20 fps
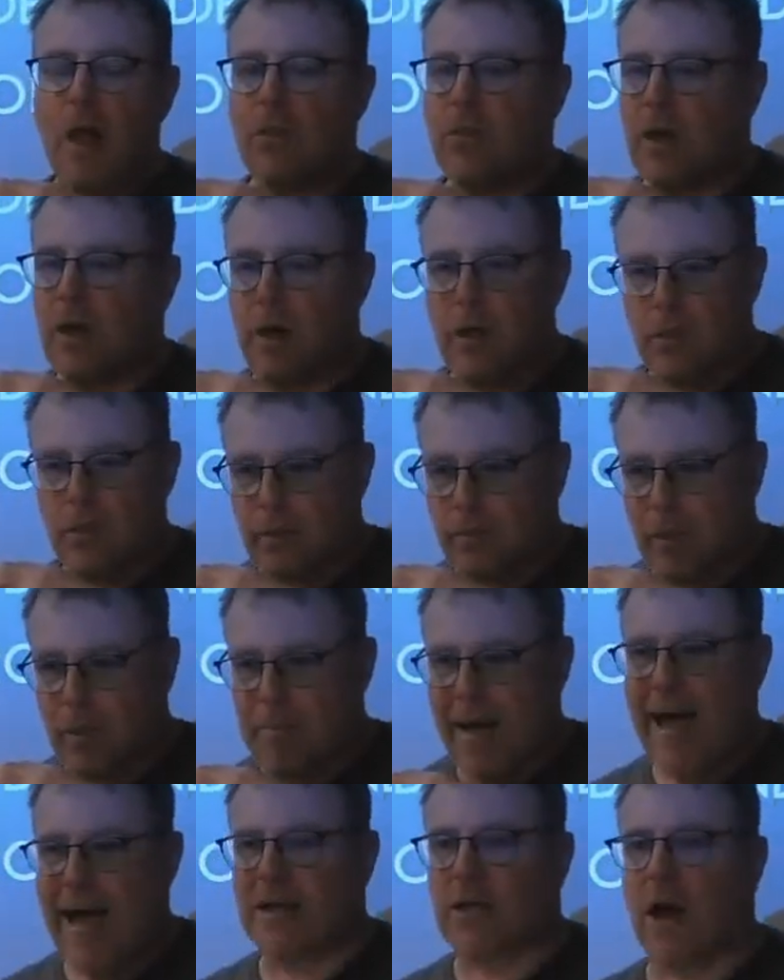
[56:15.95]
The the, the
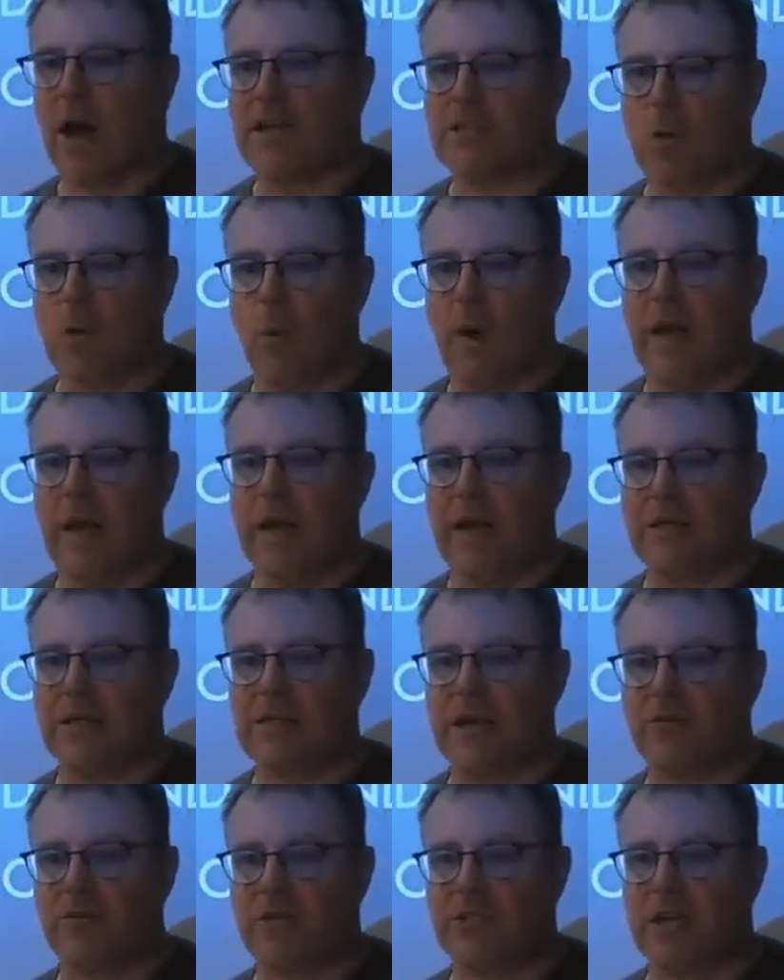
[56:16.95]
bad guys are winning,
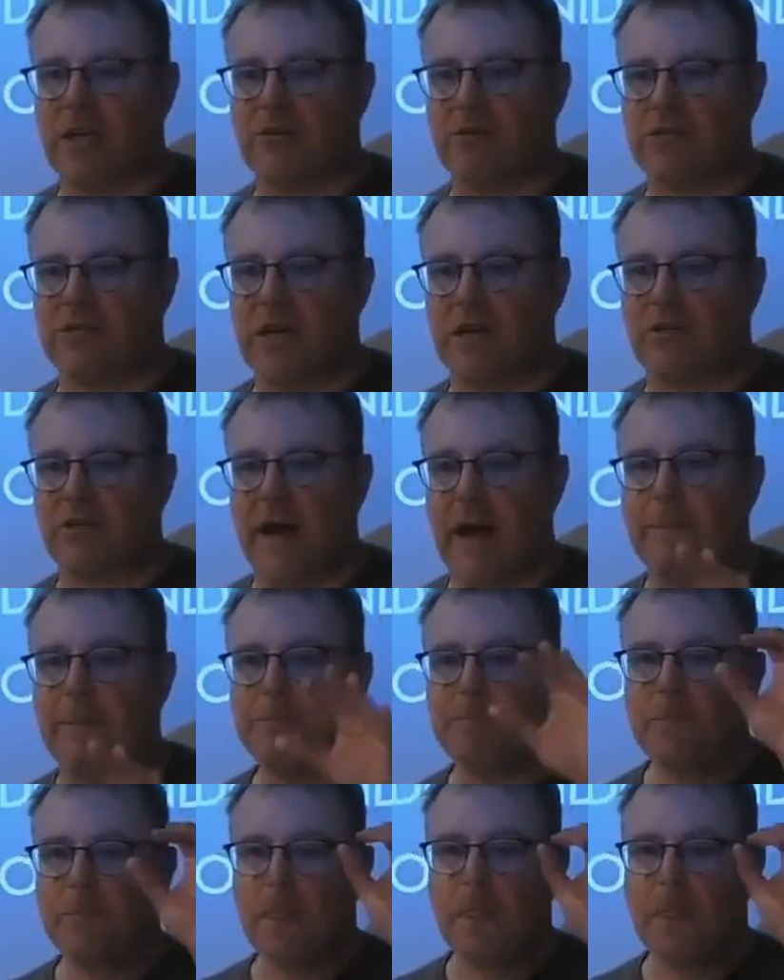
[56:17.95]
etc., etc., etc.